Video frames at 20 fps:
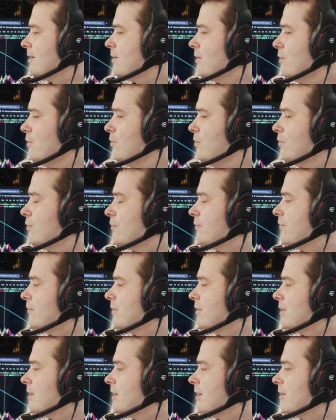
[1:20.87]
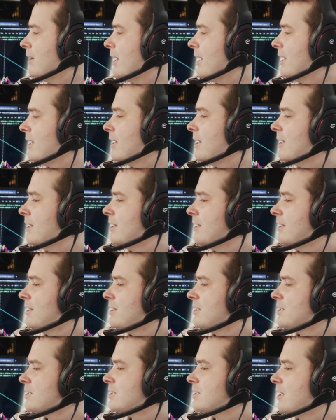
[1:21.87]
Oof. Okay.
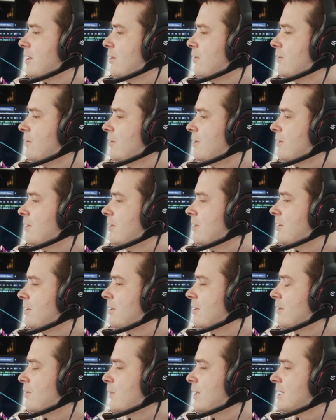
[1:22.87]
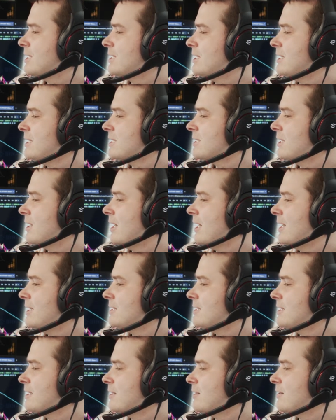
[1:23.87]
So, we can see these
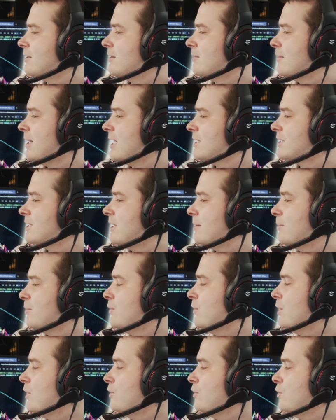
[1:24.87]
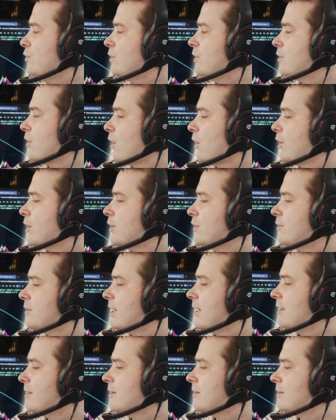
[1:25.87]
lines here matching up. You, and you could argue
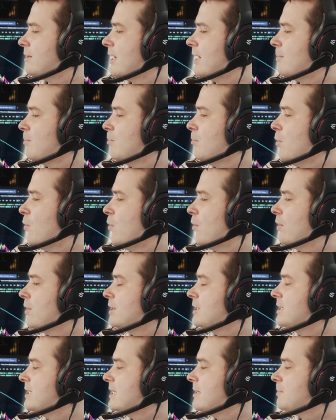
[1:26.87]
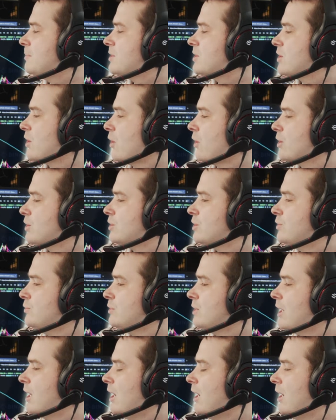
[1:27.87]
that that more dips are
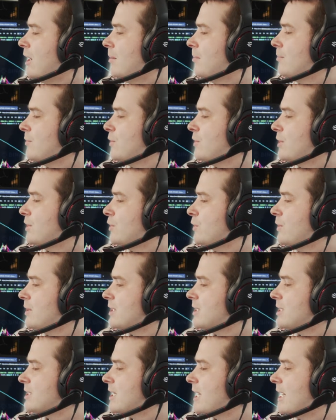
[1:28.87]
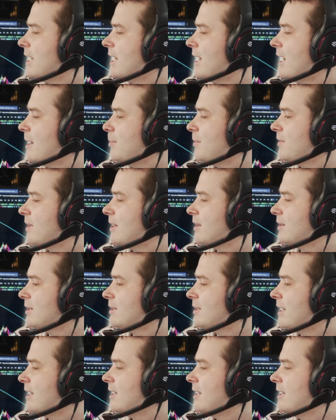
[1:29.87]
to come. You could you could say hypothetically
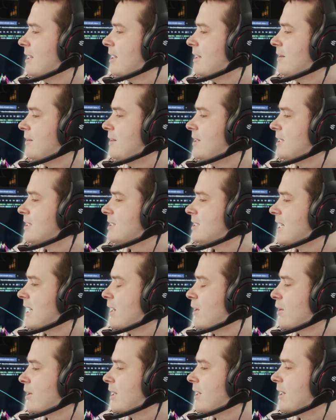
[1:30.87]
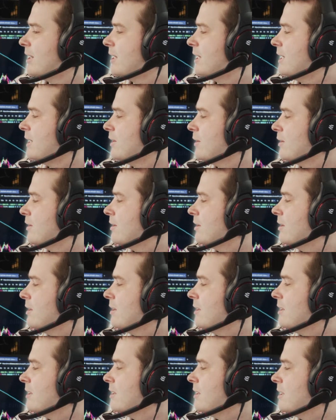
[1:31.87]
that this area here
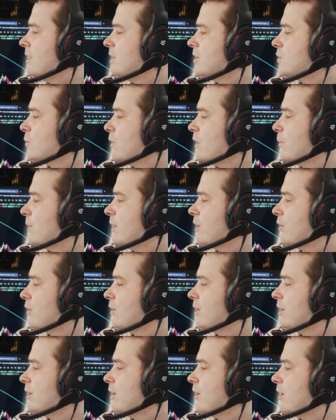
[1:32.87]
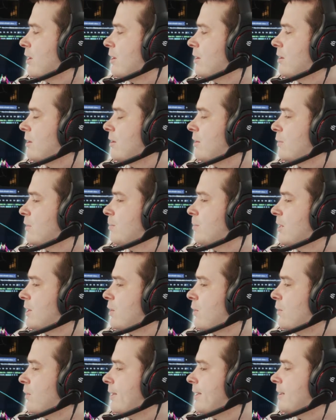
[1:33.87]
is where we currently are with
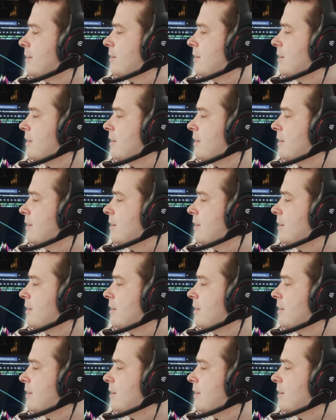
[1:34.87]
Bitcoin,